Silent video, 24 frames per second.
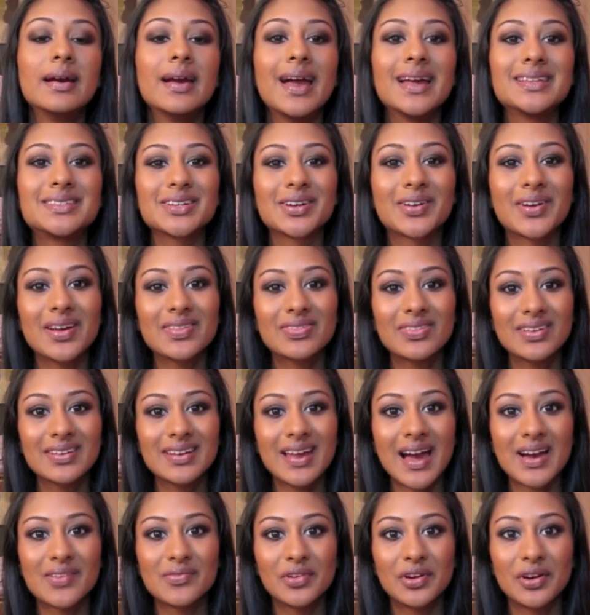It's a great thing to
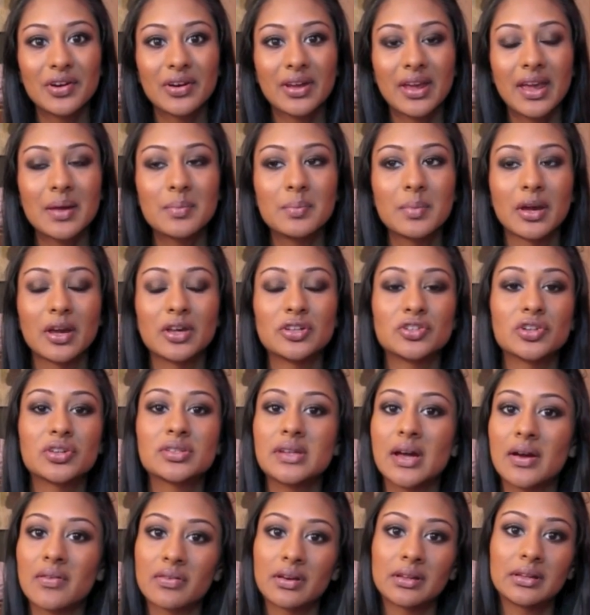have in your kit because you're
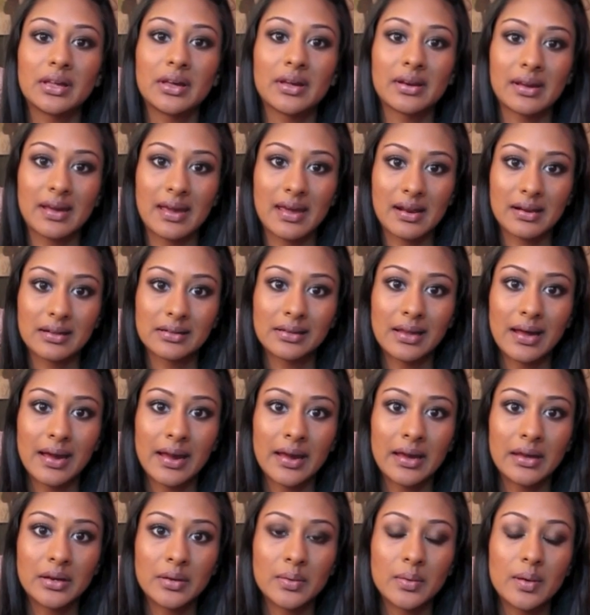definitely going to get a
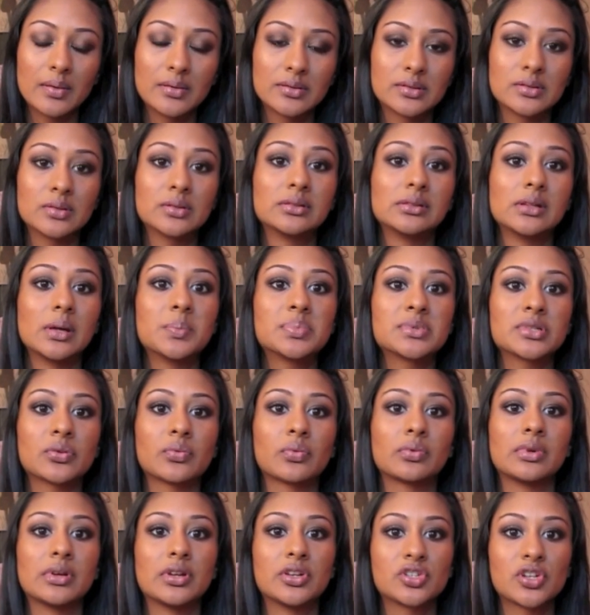client whose lips are
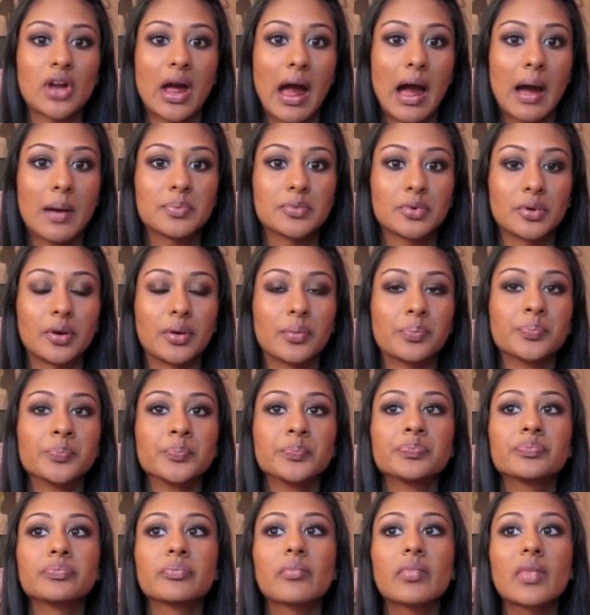really chapped or
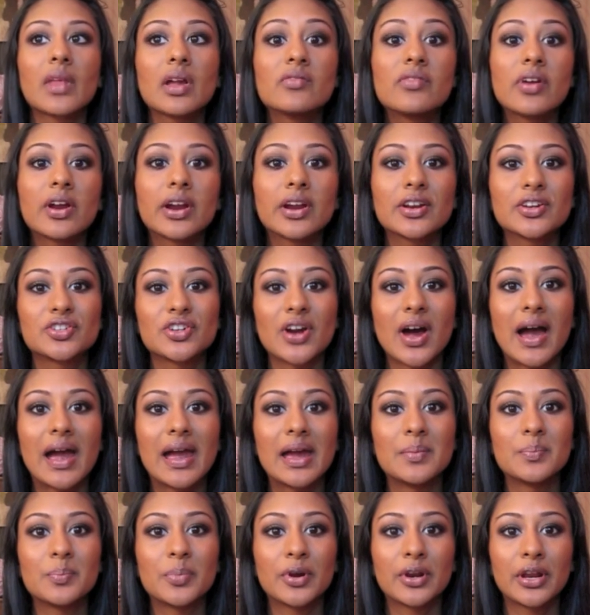very dry,
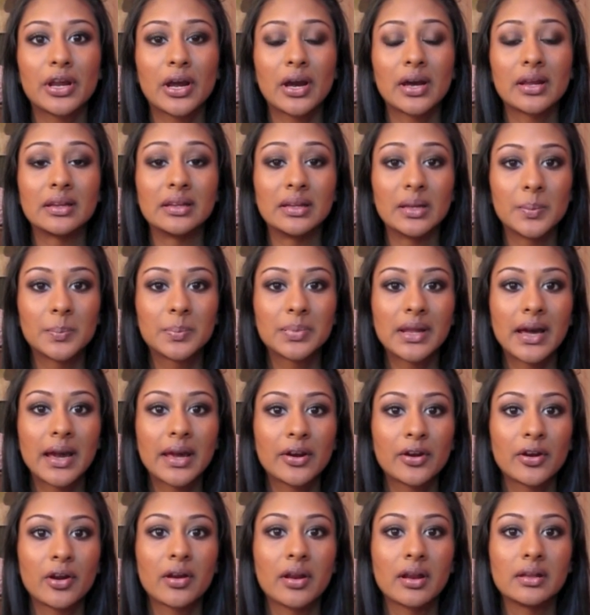and putting on lip
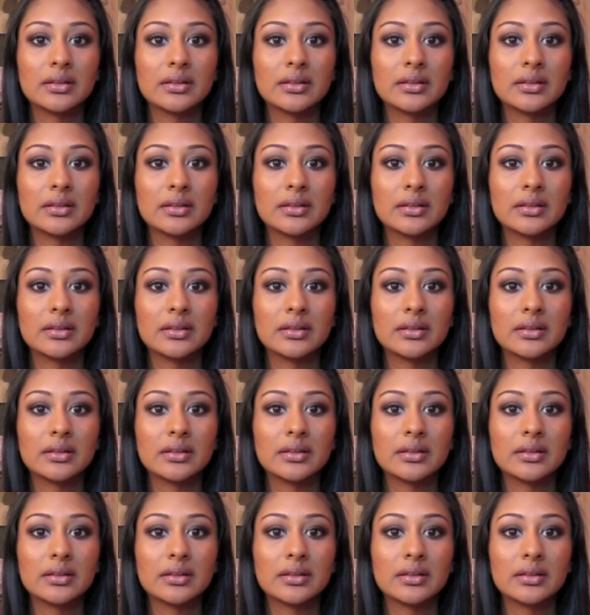liner